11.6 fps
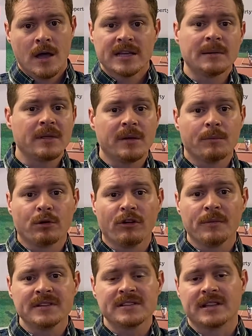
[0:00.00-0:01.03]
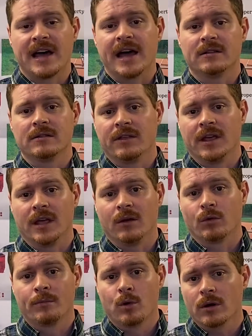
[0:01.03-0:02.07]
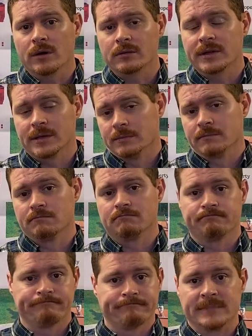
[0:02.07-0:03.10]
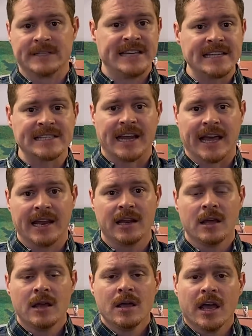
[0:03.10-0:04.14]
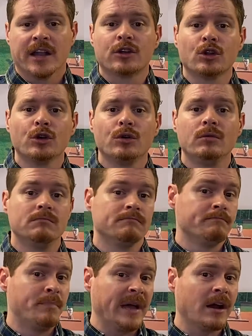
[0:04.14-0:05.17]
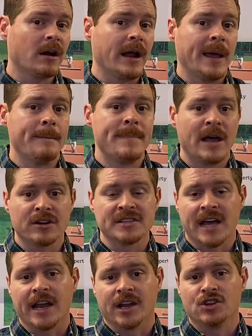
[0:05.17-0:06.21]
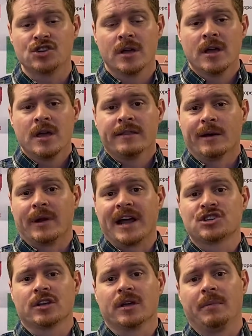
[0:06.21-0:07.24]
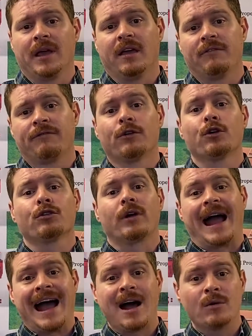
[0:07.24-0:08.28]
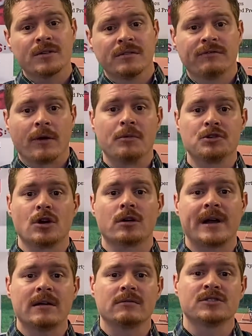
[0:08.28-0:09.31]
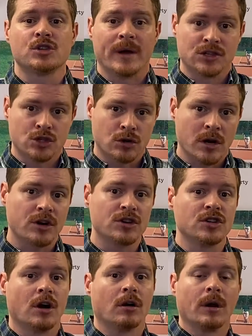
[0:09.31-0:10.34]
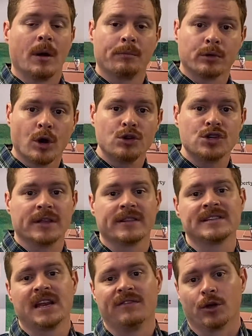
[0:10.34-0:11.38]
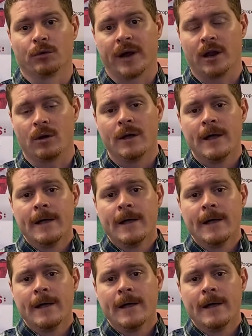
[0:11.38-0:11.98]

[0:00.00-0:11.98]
Some of the improvements that the report designated include bigger and better signage that would actually be further out from the truck route. So as truckers are approaching the city of El Dorado